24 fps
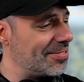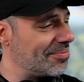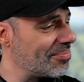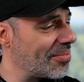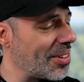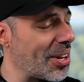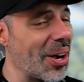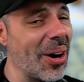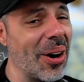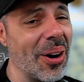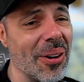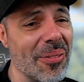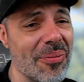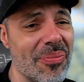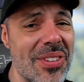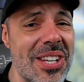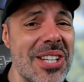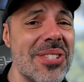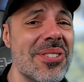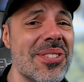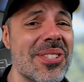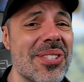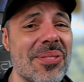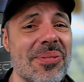Yo,
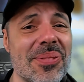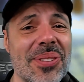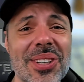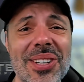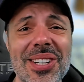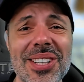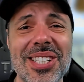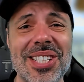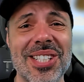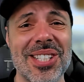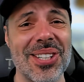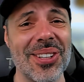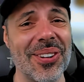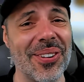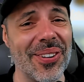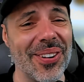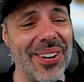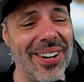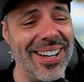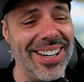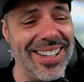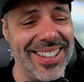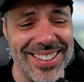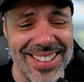this was some good
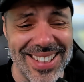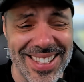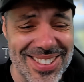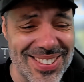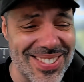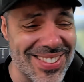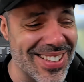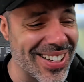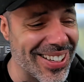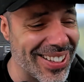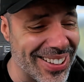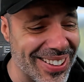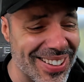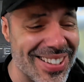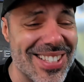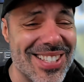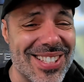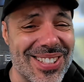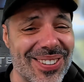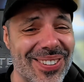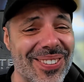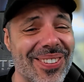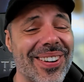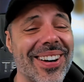story. This was a good
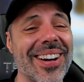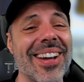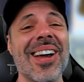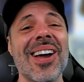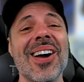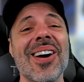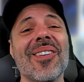story.